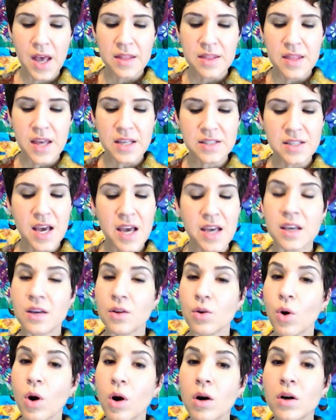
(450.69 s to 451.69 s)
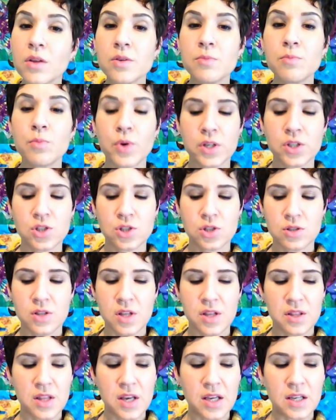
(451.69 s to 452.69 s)
They take in all the moisture
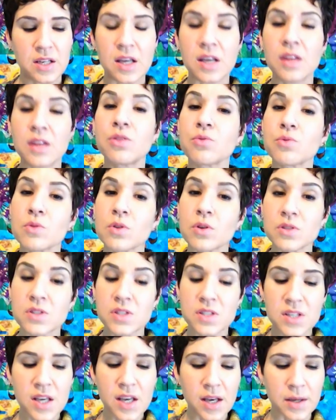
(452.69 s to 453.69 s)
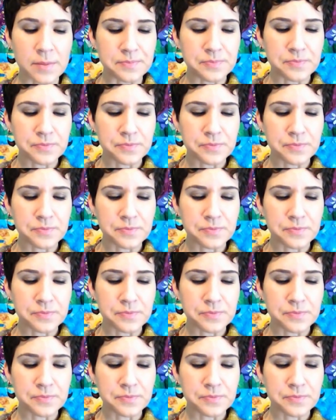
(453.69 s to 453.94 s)
that they need through their skin.